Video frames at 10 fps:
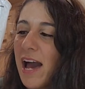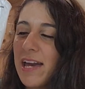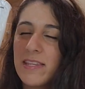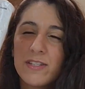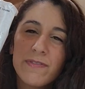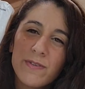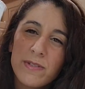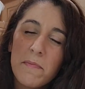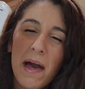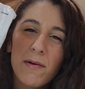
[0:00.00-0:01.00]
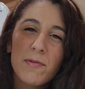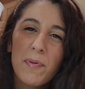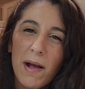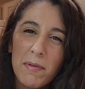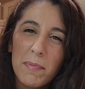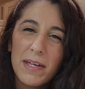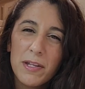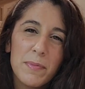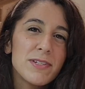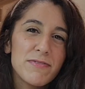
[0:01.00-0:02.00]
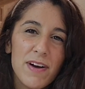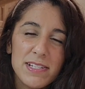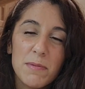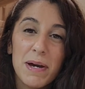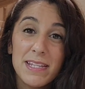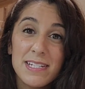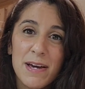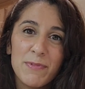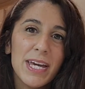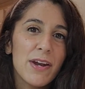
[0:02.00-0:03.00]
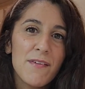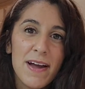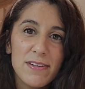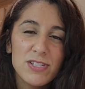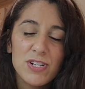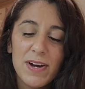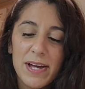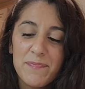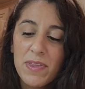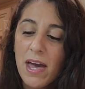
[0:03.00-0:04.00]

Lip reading: And this frozen bag will probably be a little bit defrosted by the time we get around to it.